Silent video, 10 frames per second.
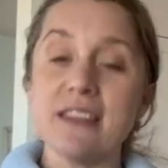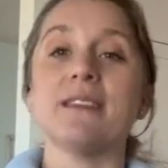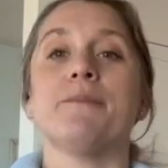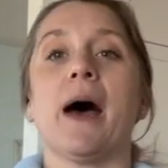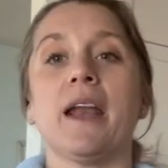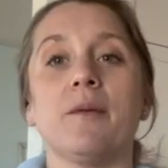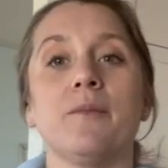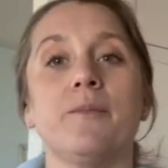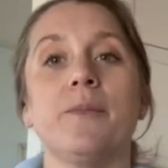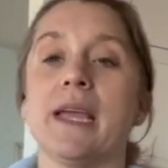The
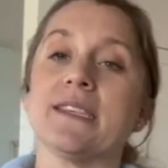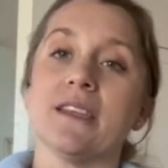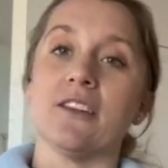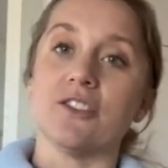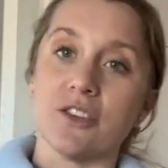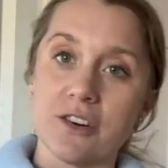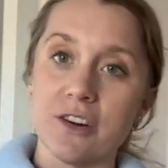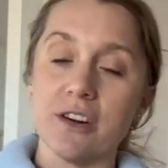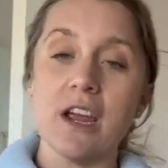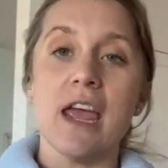bottom bakes a little
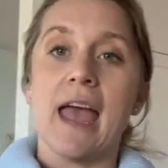darker.